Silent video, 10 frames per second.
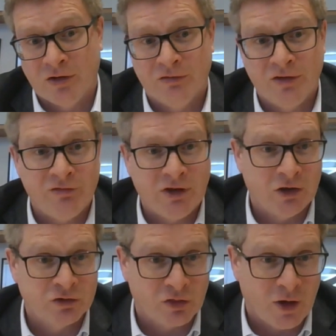of
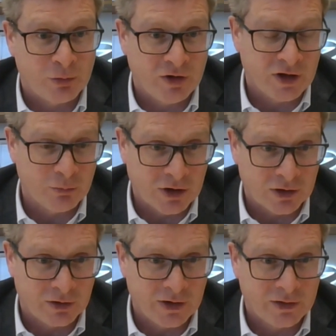aviation's operating
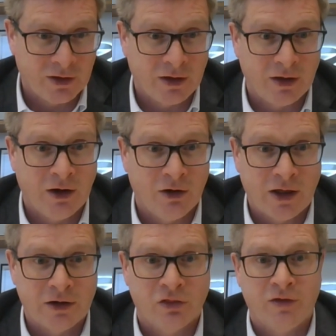model. And I think
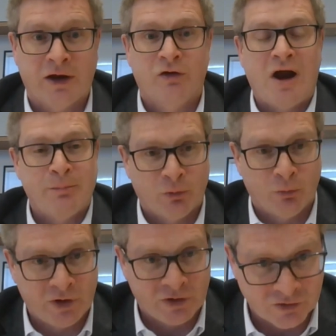airlines that grapple
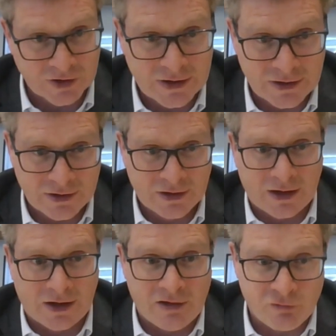with it
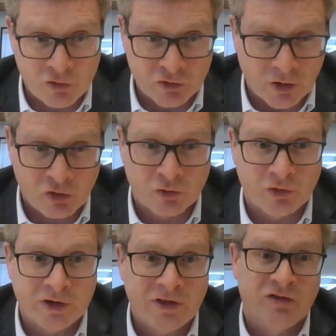and have a strong
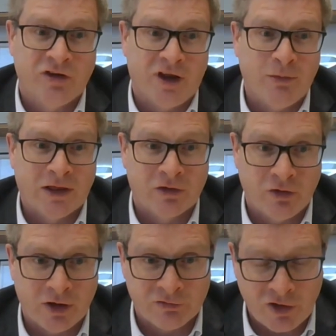story to tell and make the right
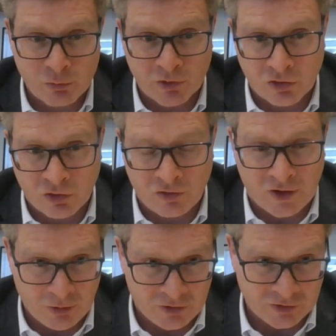investments in
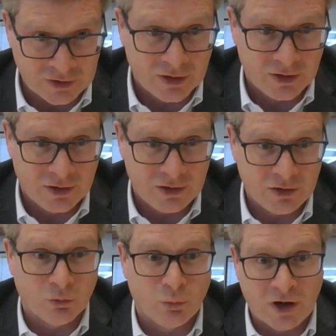sustainability,
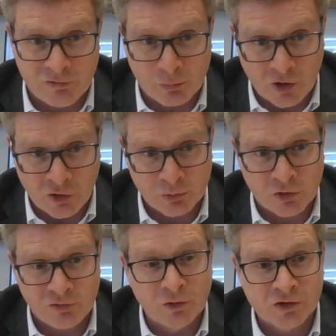will have a
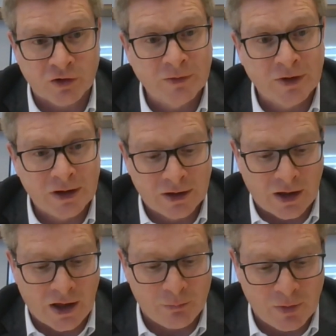prosperous future.
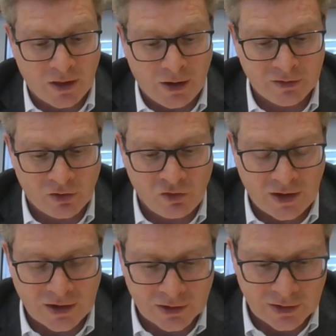I think
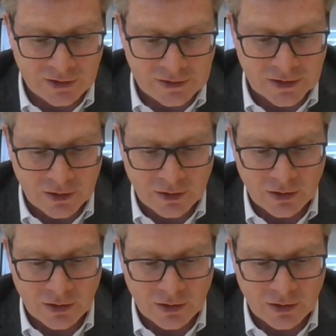secondly,